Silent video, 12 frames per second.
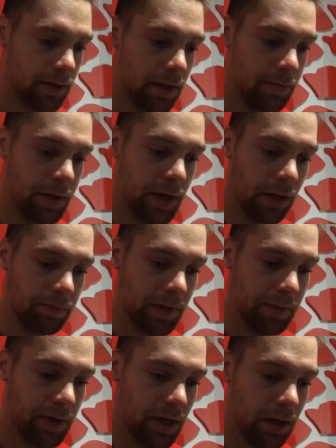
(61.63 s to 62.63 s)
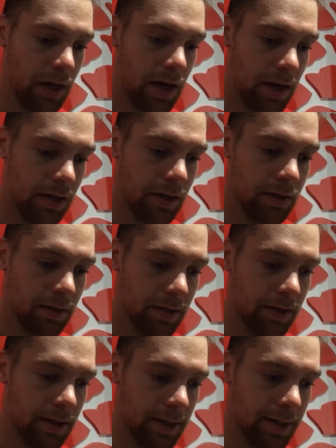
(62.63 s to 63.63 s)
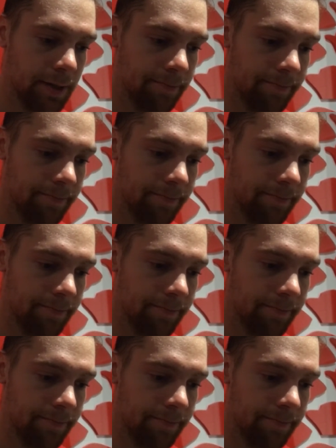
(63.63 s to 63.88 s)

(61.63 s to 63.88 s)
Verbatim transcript: They've been helping me a lot. Uh,